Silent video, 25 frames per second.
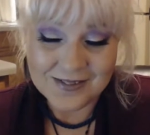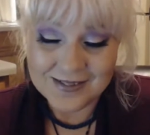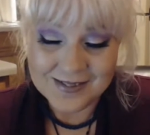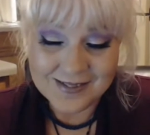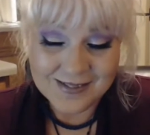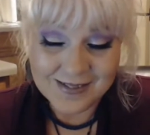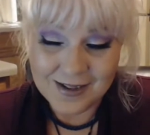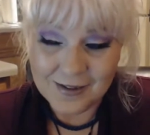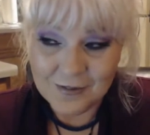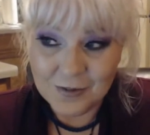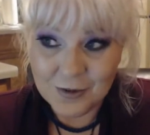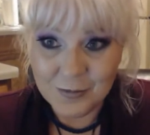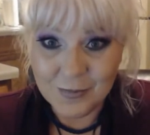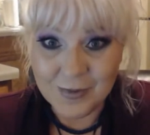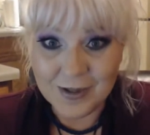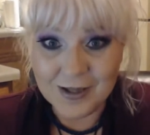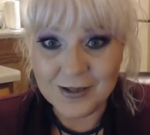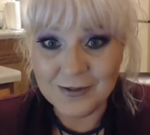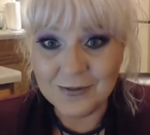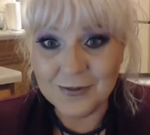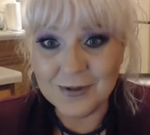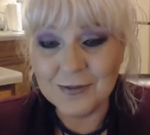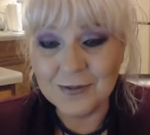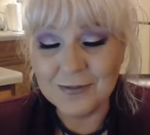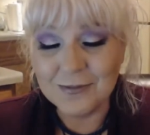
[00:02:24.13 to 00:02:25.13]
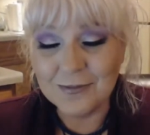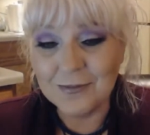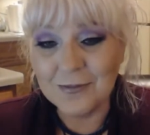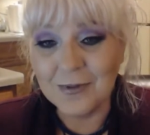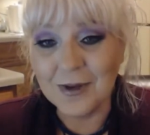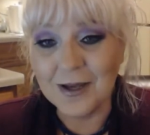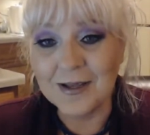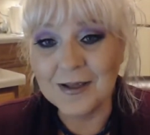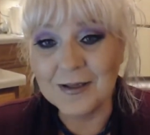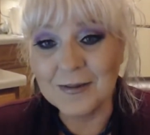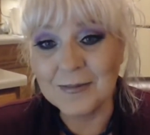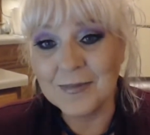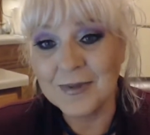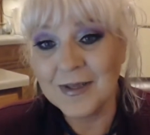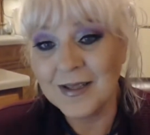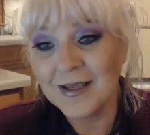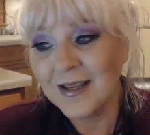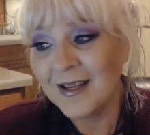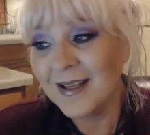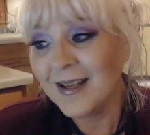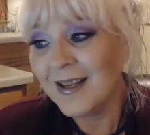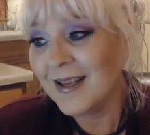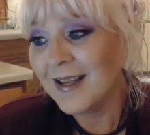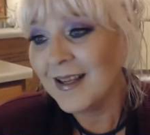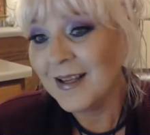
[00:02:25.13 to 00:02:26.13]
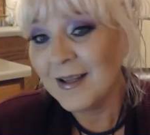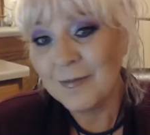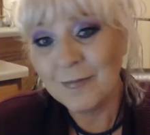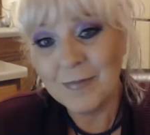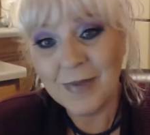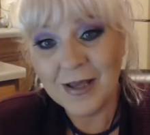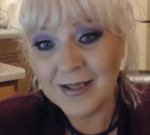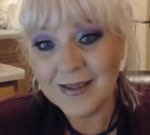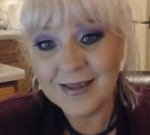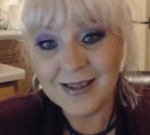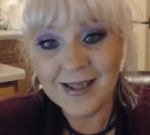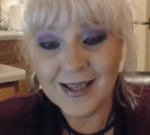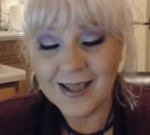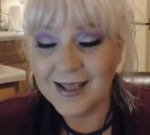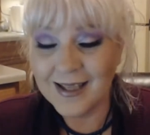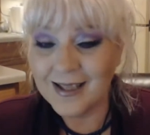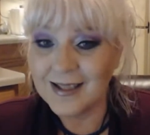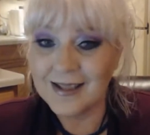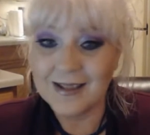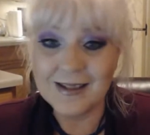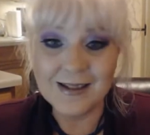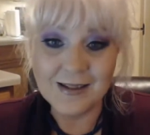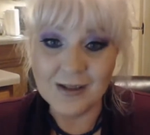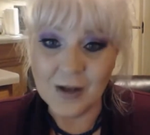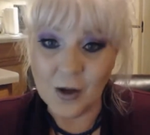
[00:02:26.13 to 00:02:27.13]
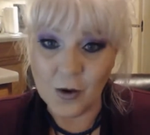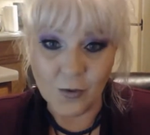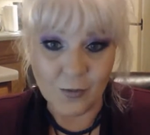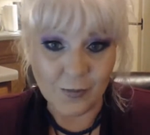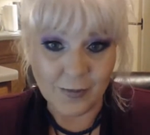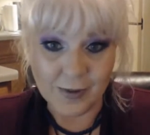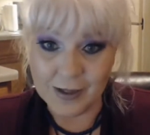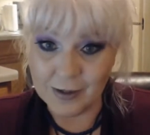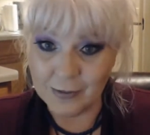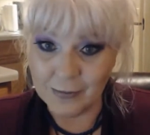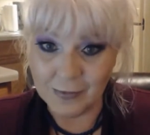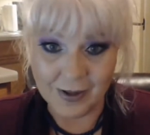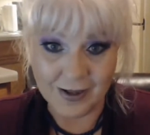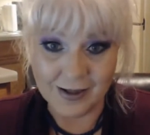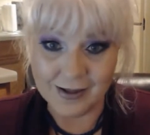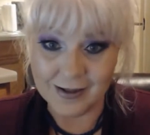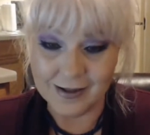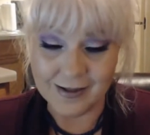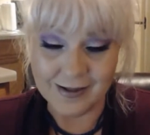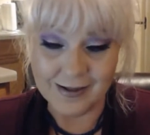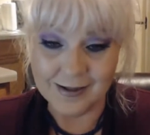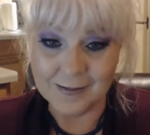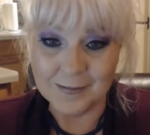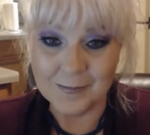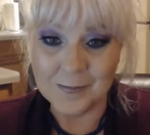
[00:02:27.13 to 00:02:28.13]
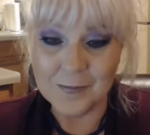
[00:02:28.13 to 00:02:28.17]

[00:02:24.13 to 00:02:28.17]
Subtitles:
everybody would want them. Back then, nobody wanted them.